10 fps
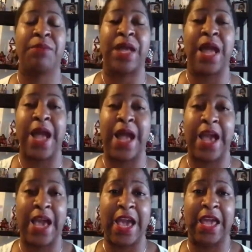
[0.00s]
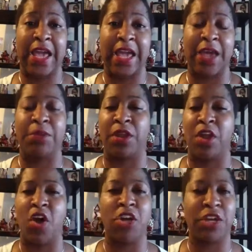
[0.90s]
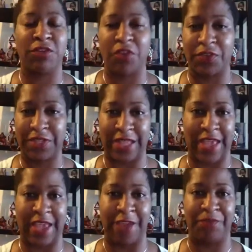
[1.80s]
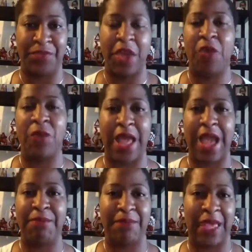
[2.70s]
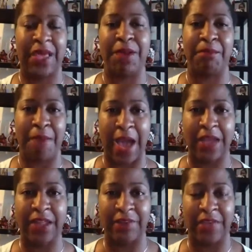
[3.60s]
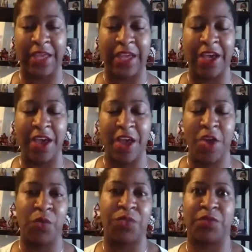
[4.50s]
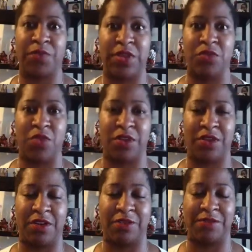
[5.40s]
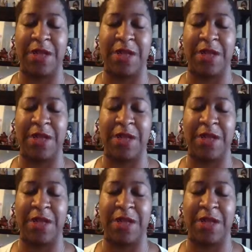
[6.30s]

But I am longing for the day when I make my living with the written word.